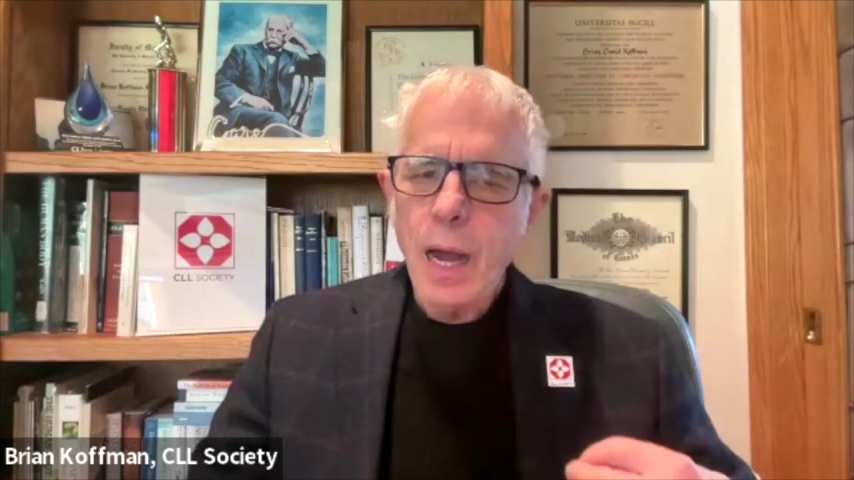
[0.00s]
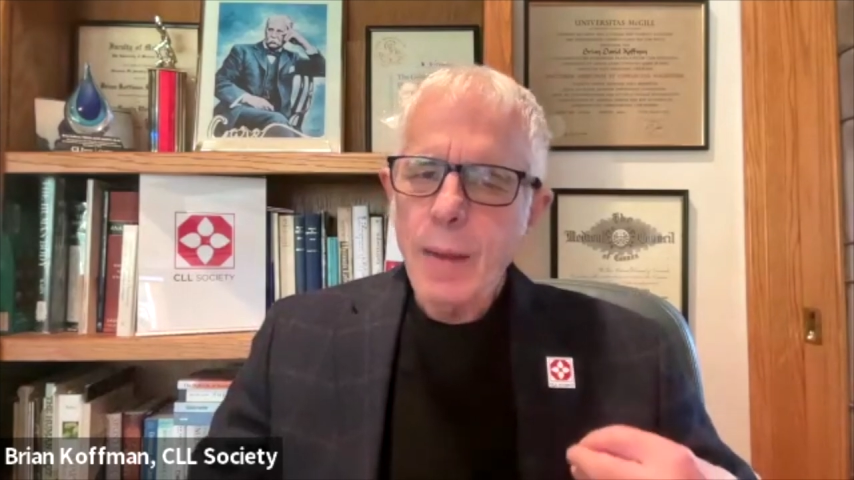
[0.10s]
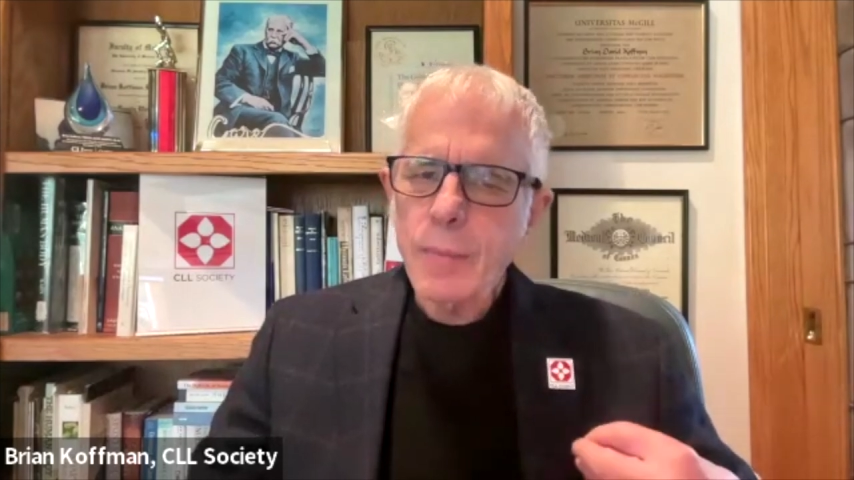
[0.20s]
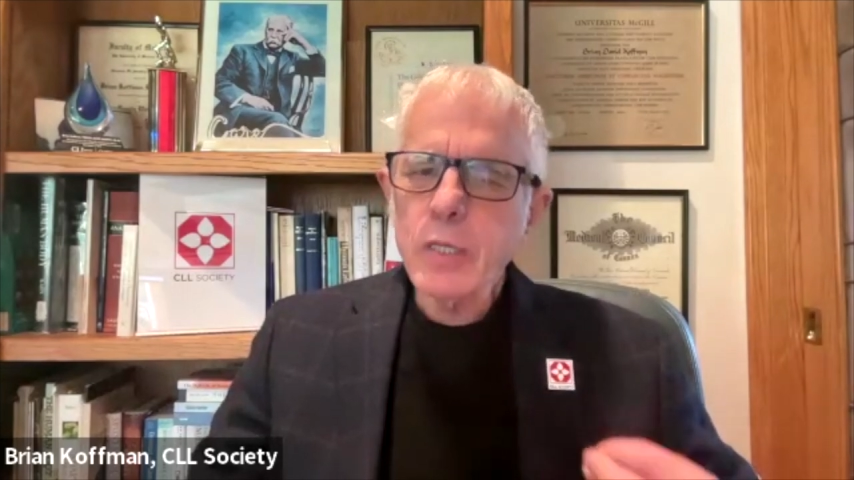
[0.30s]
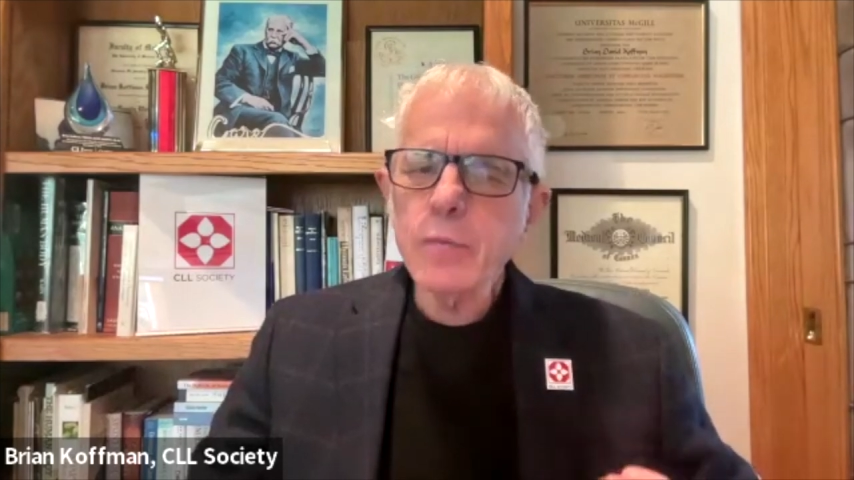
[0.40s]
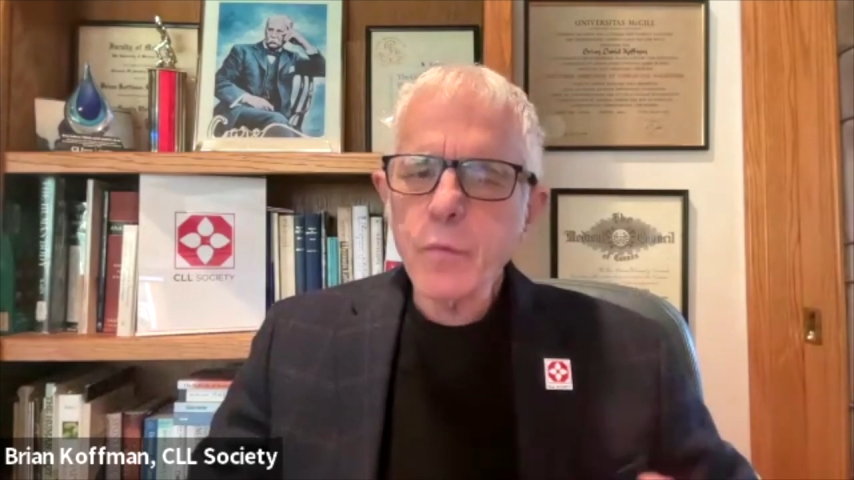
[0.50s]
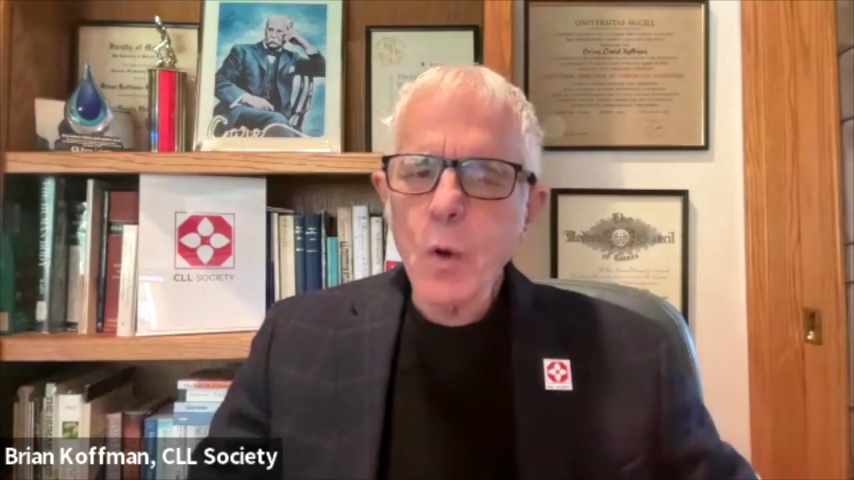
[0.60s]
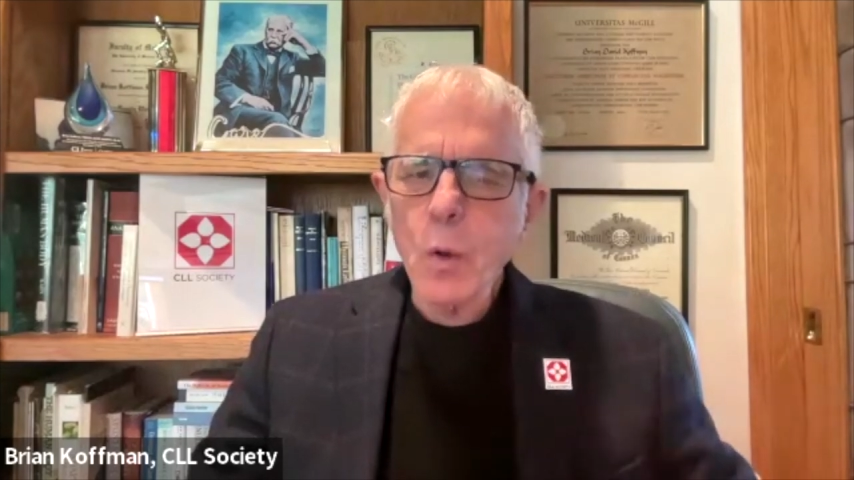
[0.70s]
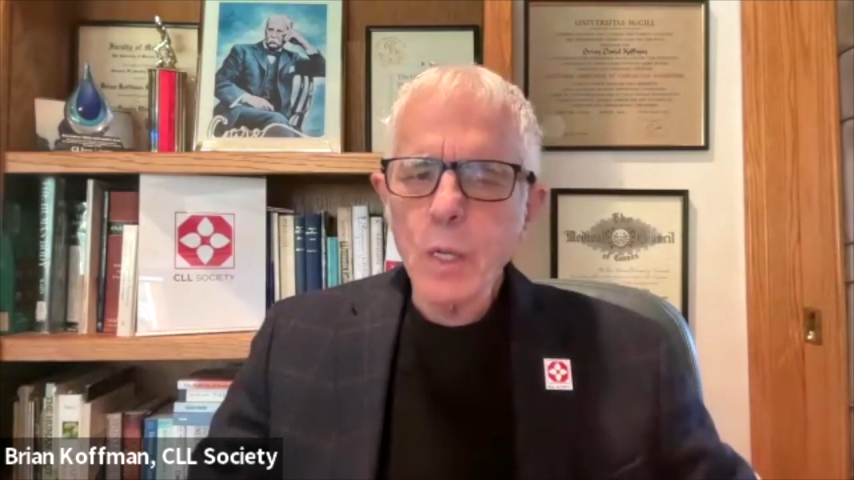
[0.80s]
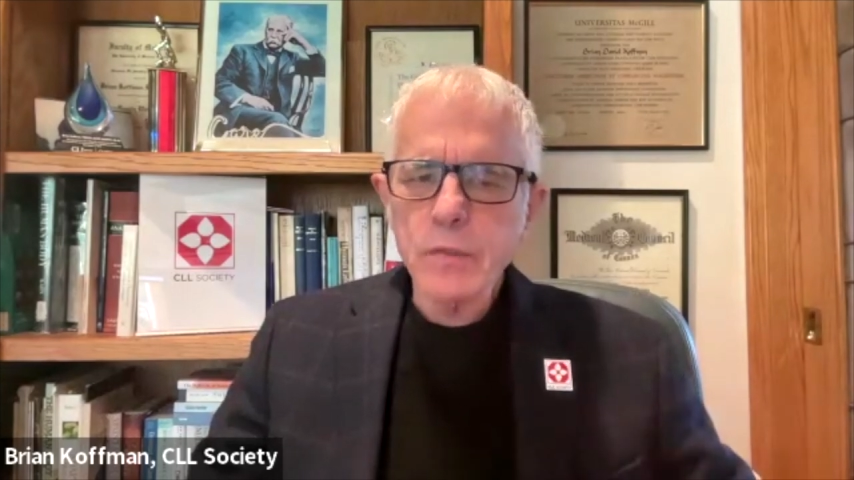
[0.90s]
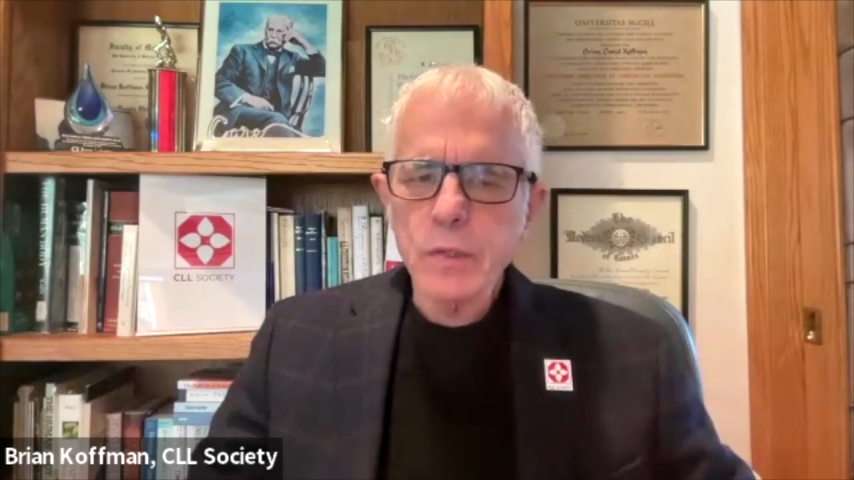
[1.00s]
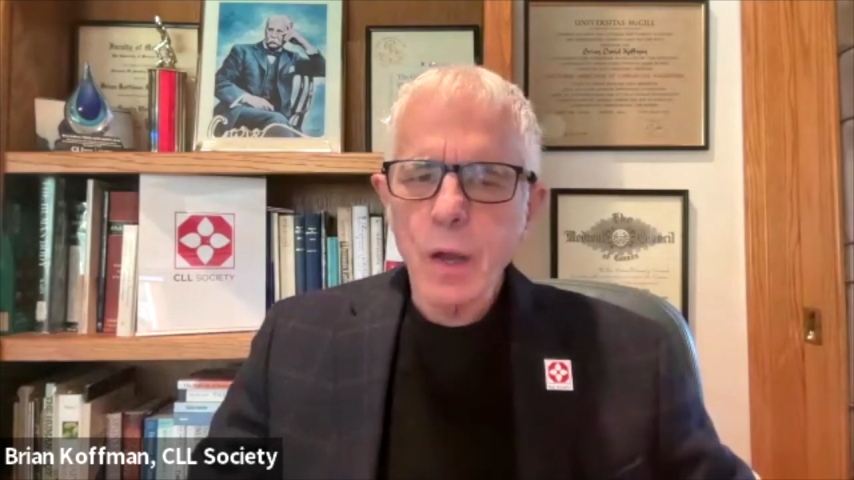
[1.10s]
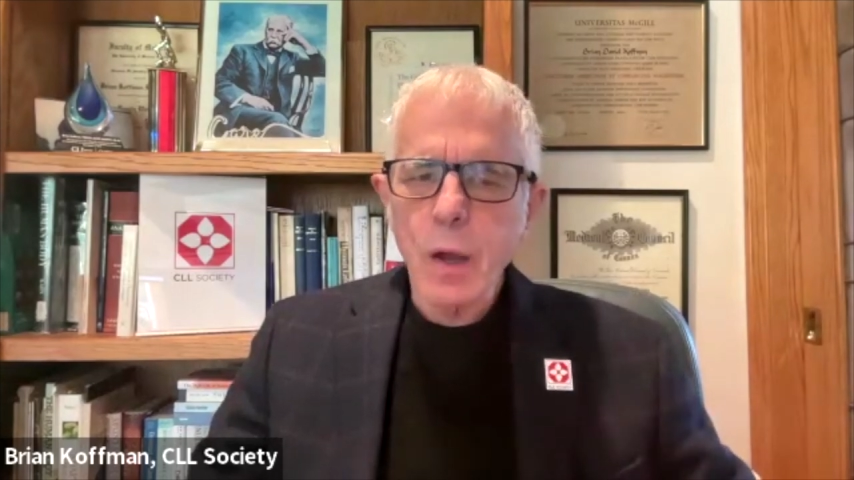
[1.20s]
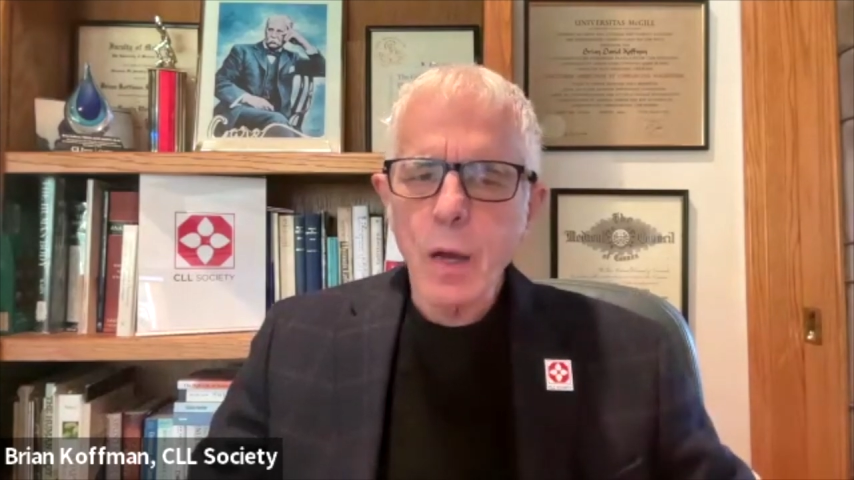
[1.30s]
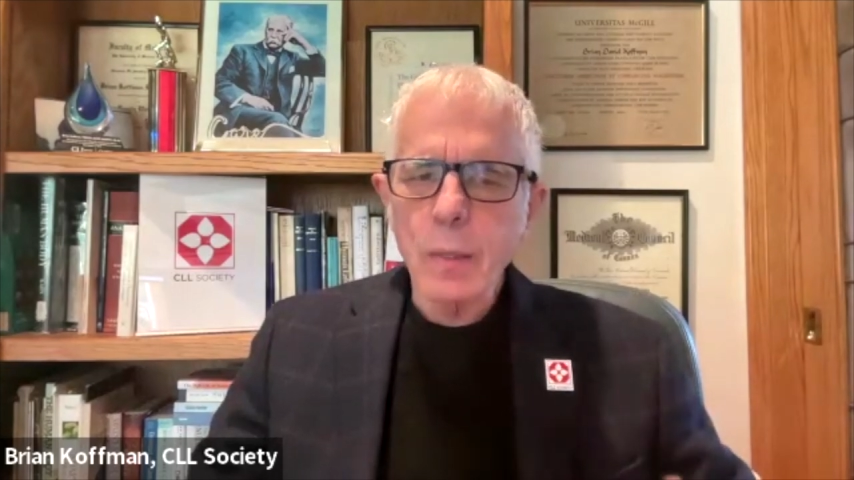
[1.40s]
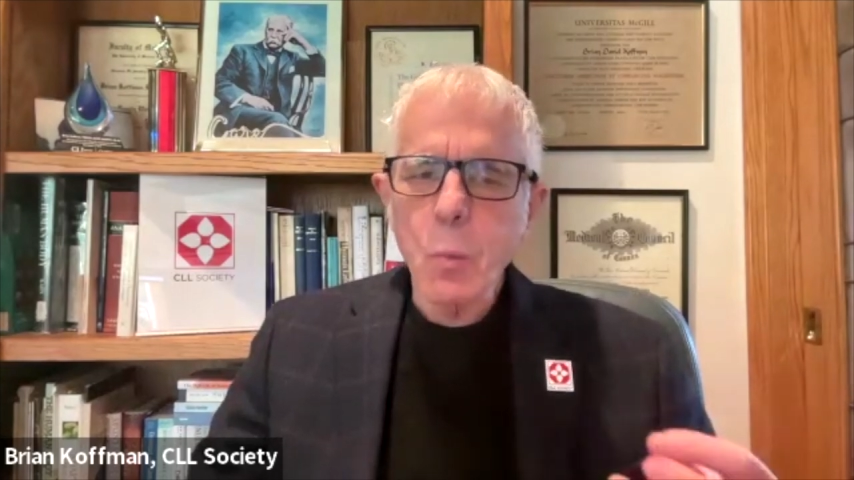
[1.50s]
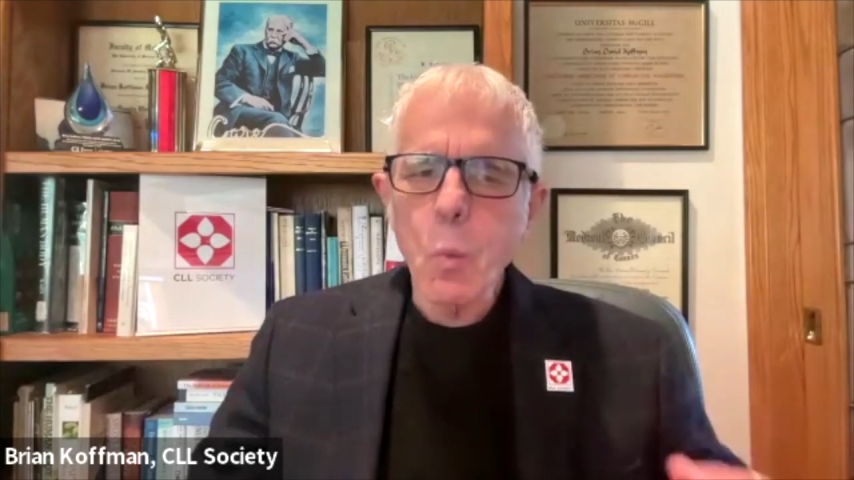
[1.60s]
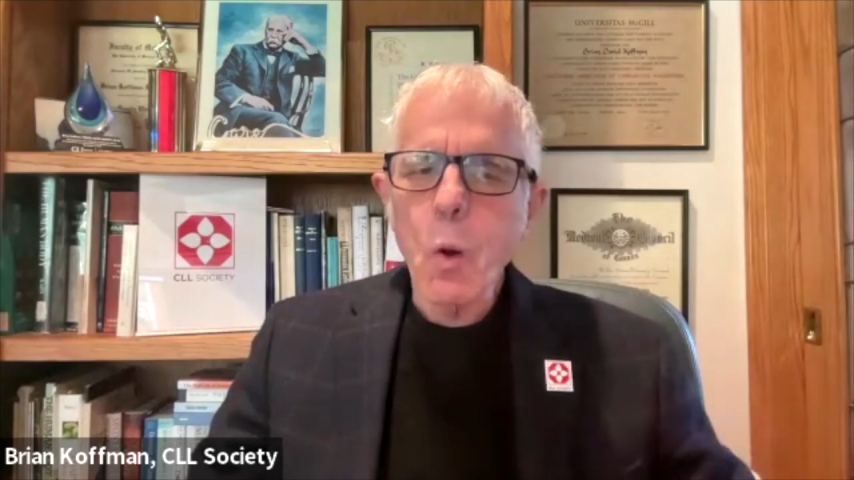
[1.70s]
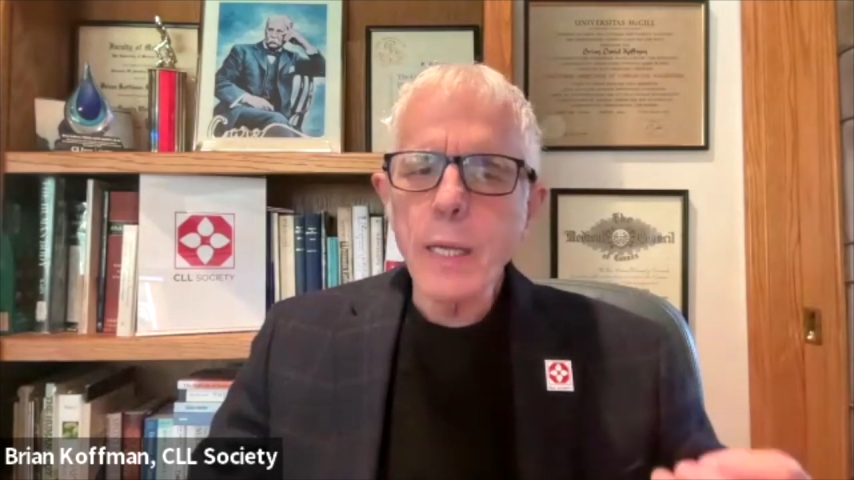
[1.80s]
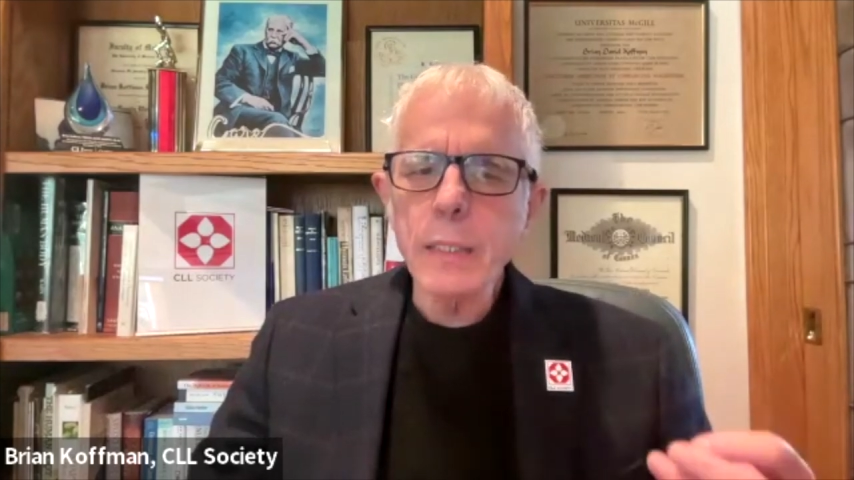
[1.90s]
I'm going to focus
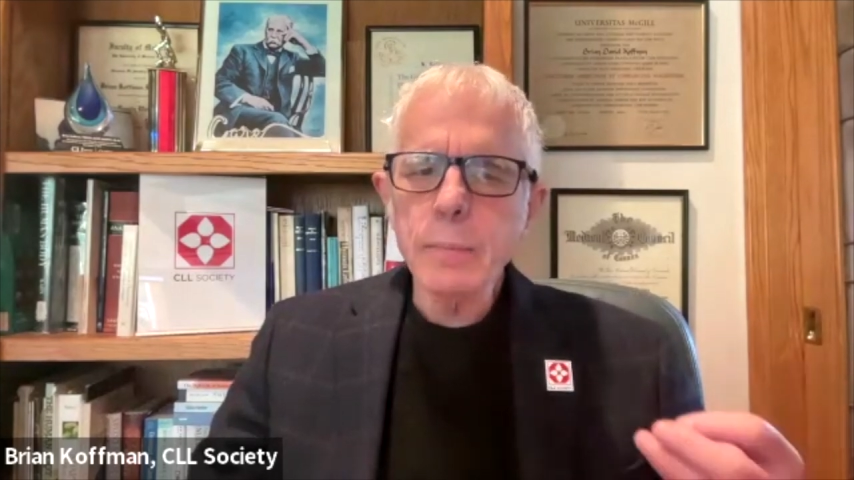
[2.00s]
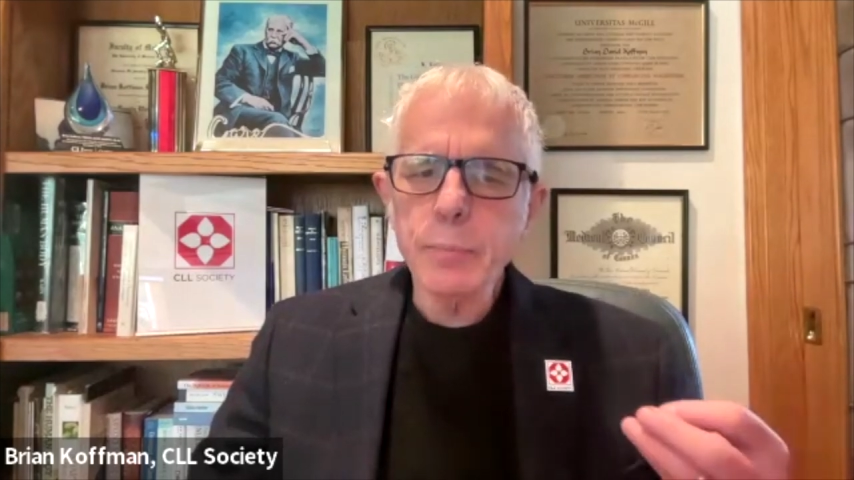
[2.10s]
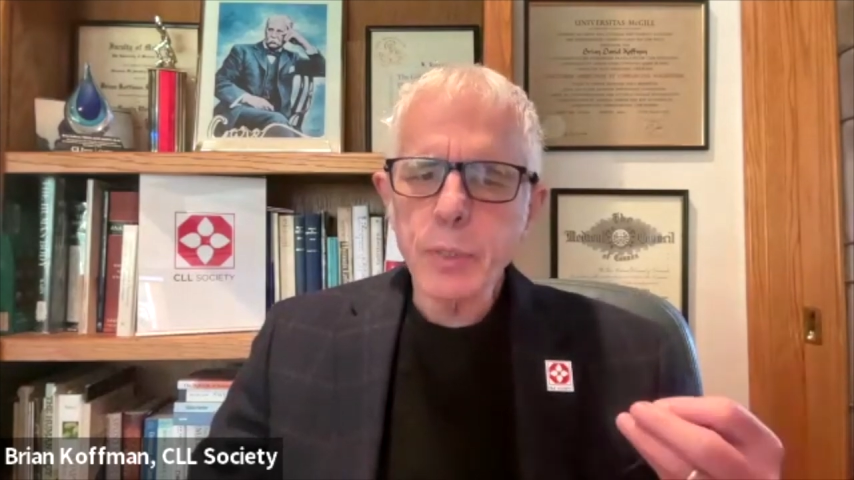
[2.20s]
on one